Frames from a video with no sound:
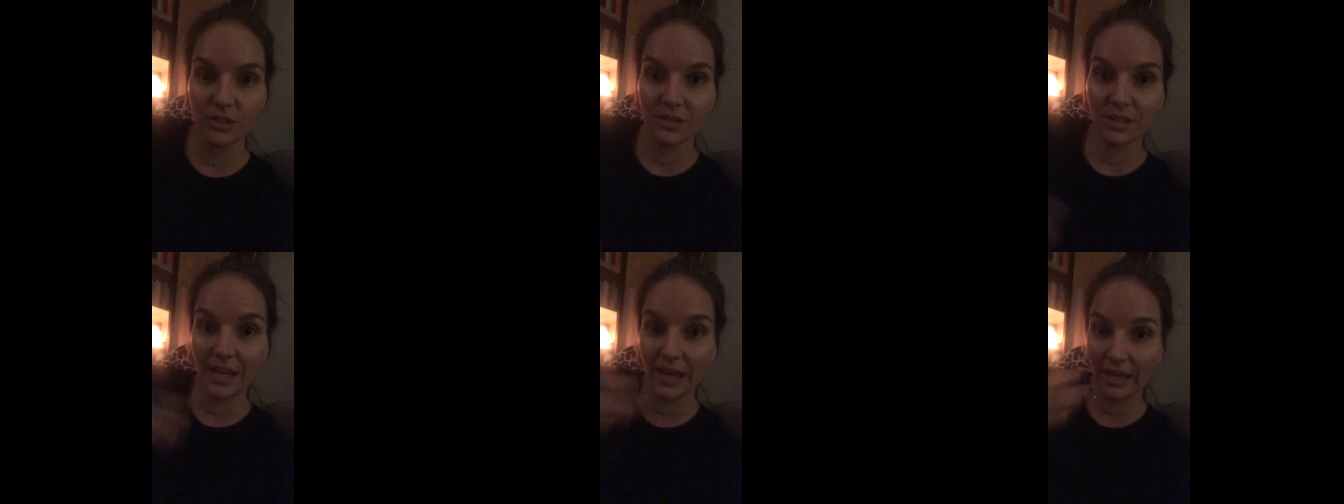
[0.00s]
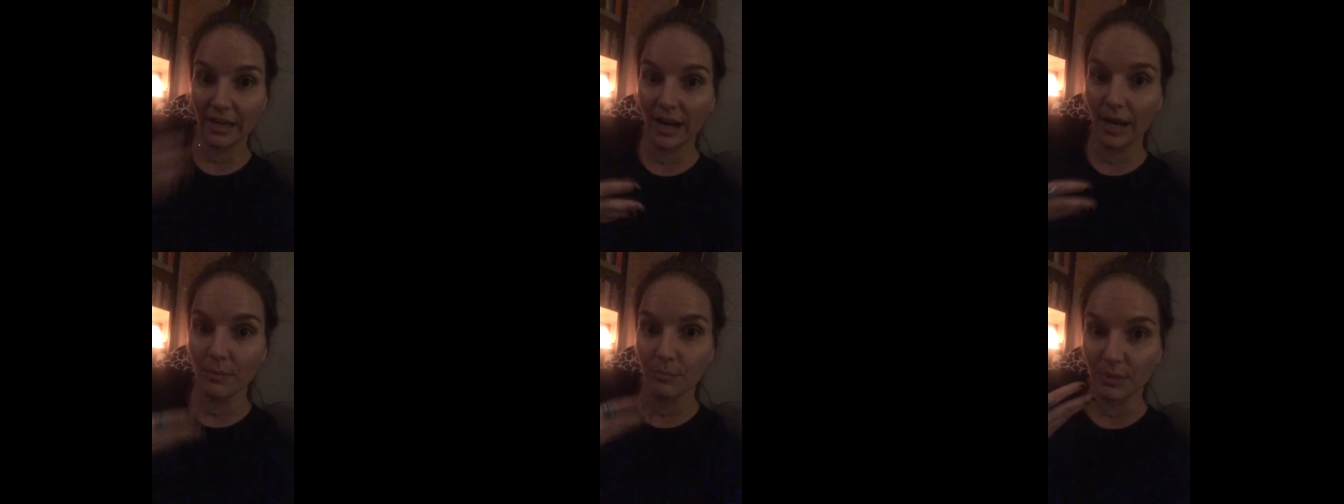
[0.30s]
Can
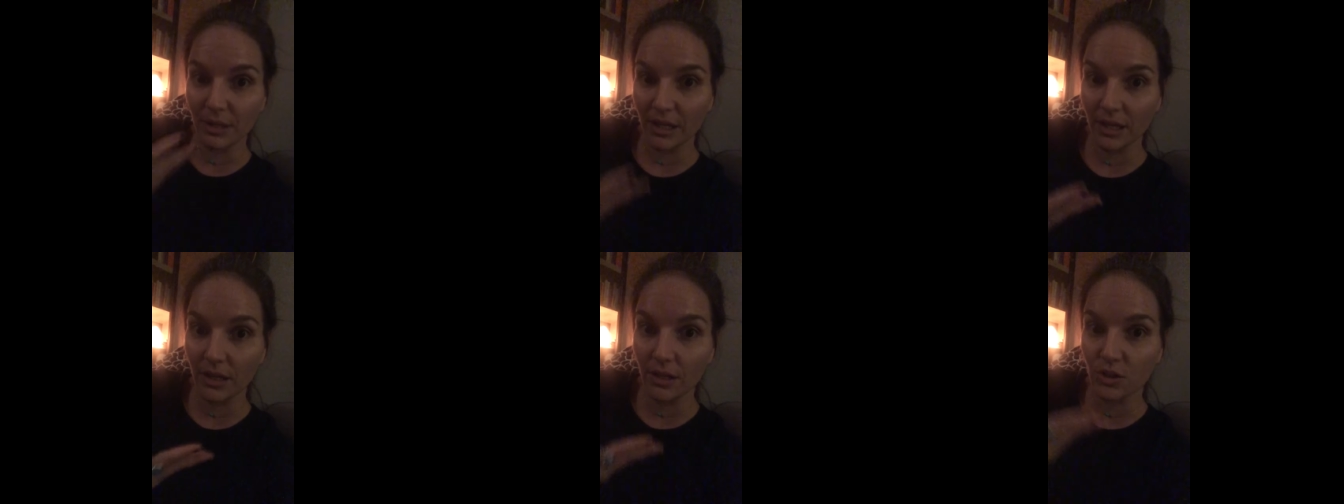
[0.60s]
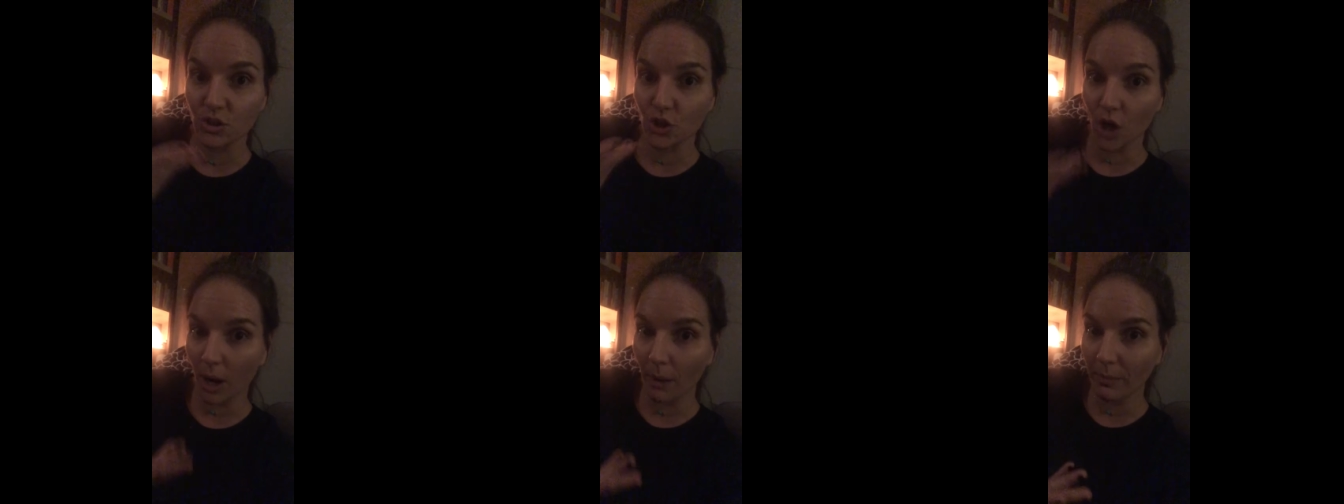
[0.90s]
I be
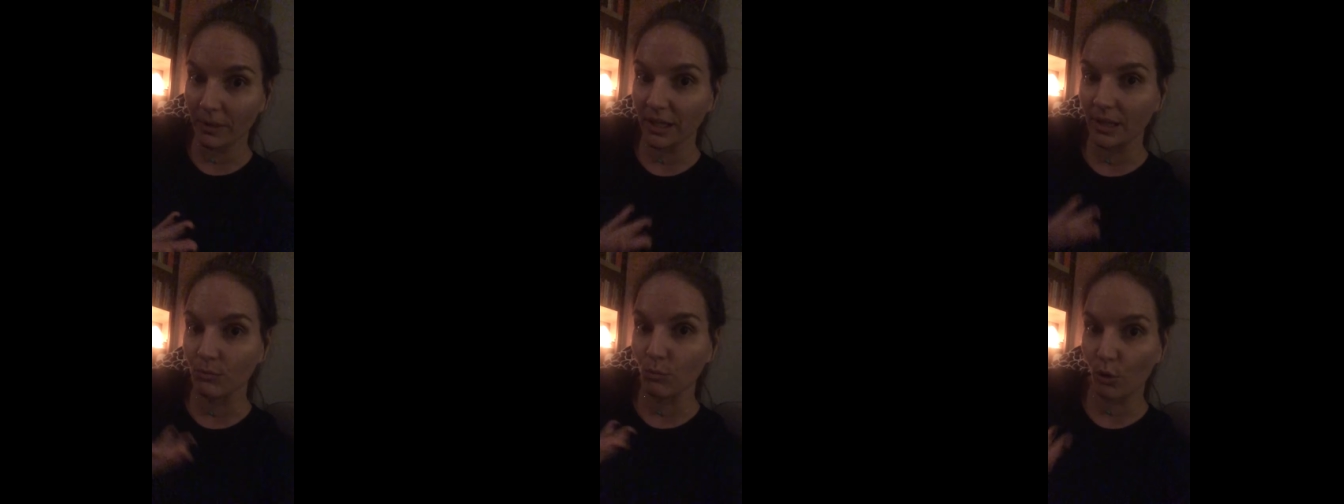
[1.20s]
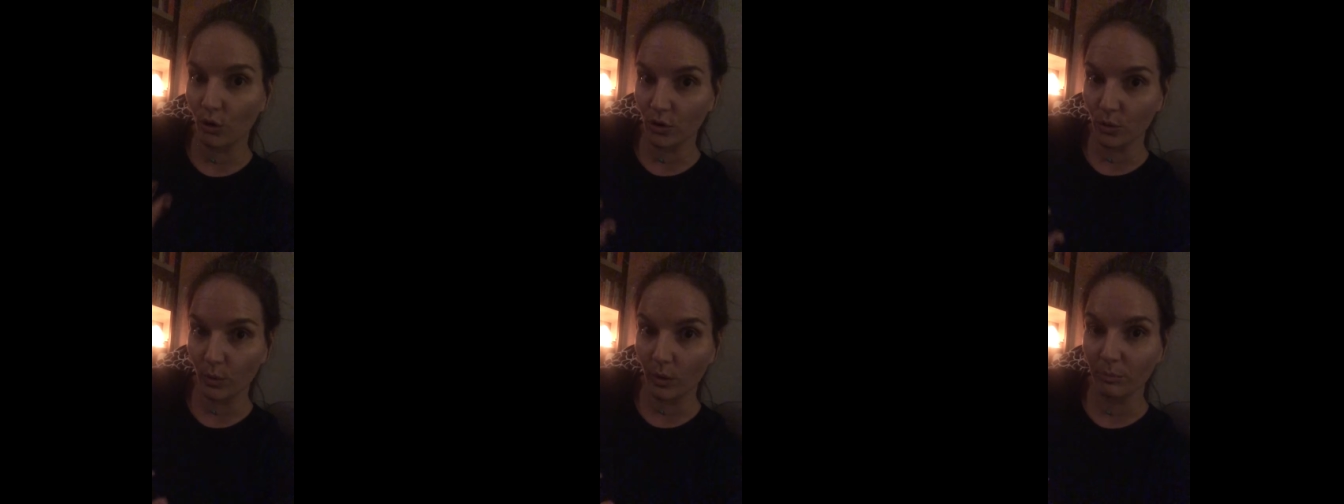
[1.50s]
dominant in
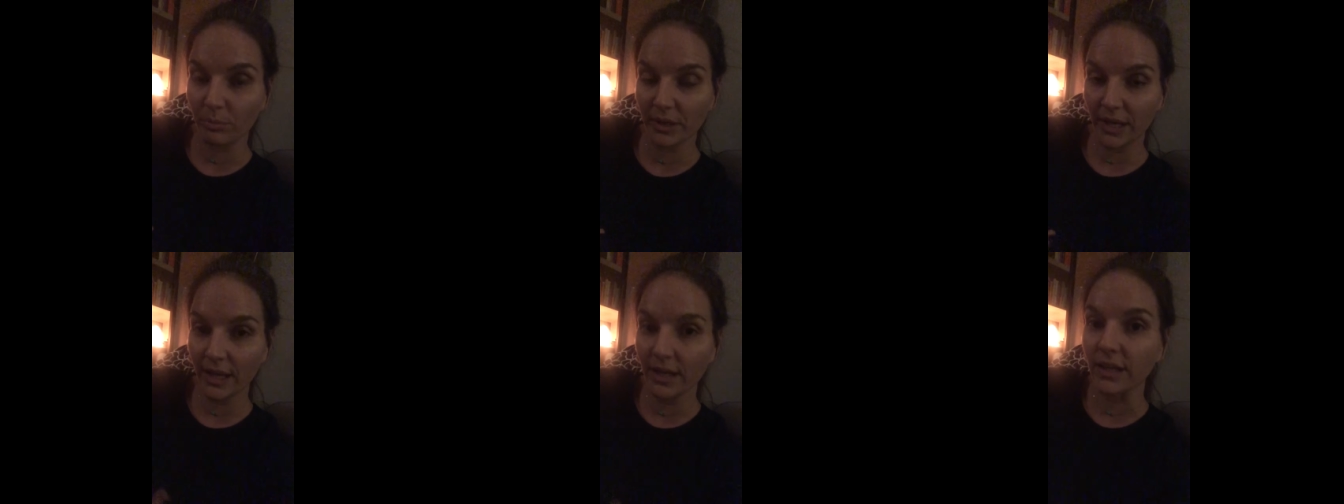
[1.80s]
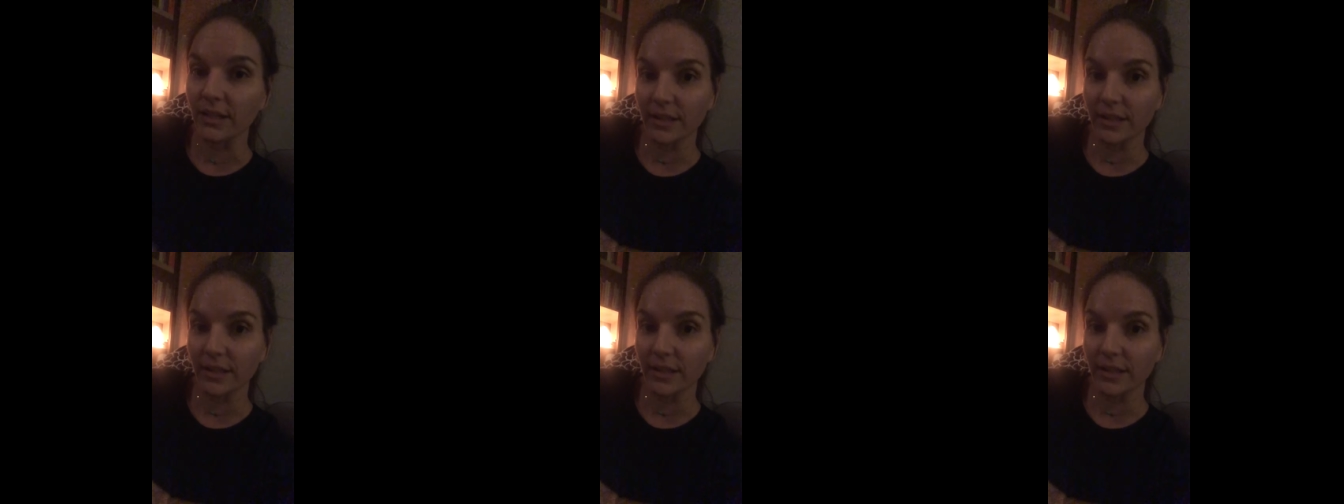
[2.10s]
more than one planet?